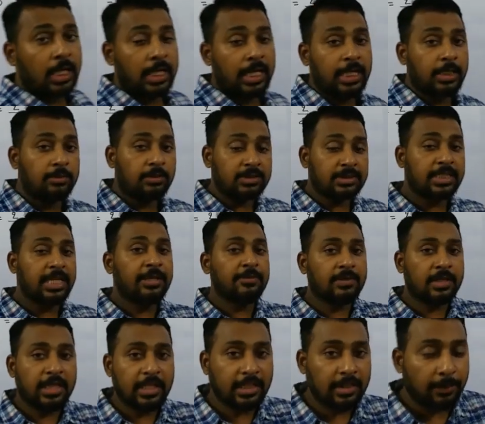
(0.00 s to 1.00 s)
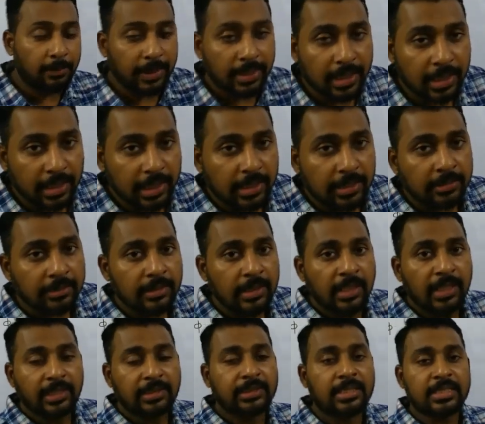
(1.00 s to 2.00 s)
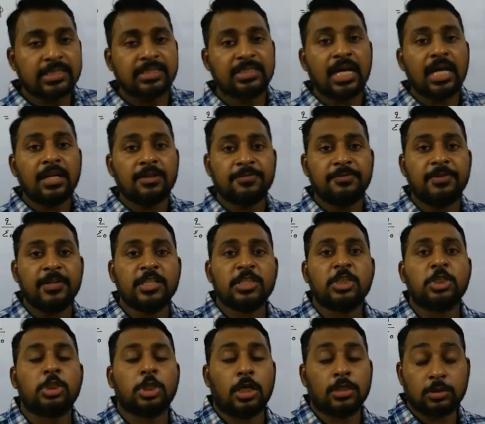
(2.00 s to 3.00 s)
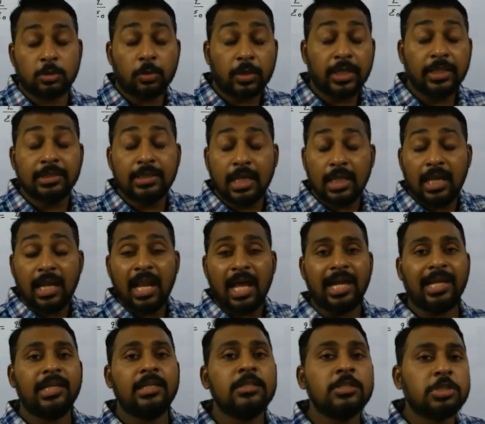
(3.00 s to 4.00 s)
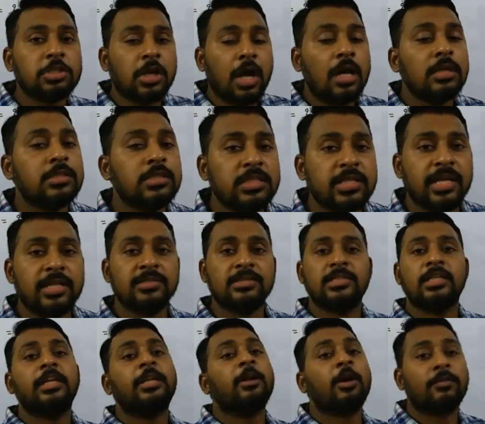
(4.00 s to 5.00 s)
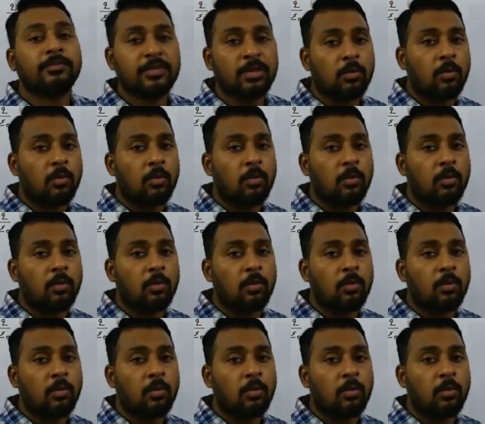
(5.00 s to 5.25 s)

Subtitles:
it was given in the beginning the the line charge density of the